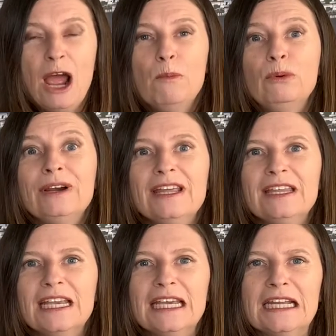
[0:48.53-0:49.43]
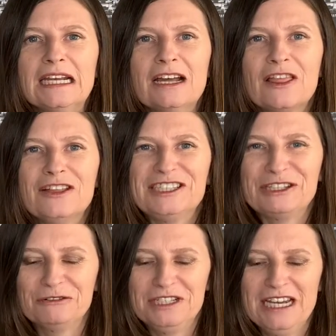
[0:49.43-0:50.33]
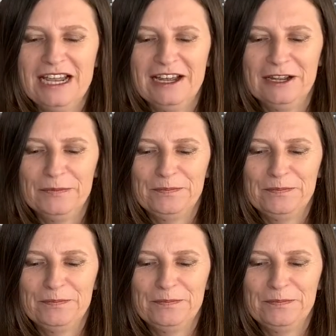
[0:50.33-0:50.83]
breathing in the salty air.